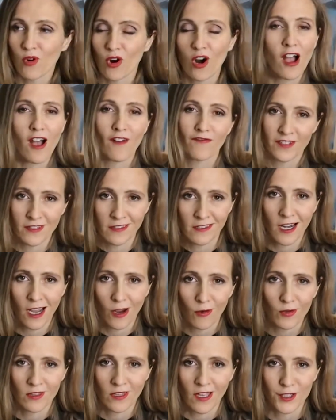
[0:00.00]
often than I would
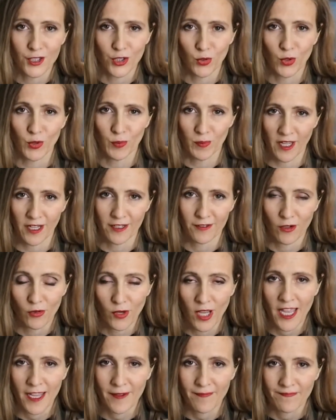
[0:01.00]
like to admit,
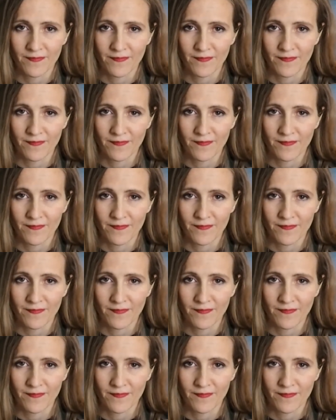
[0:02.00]
okay?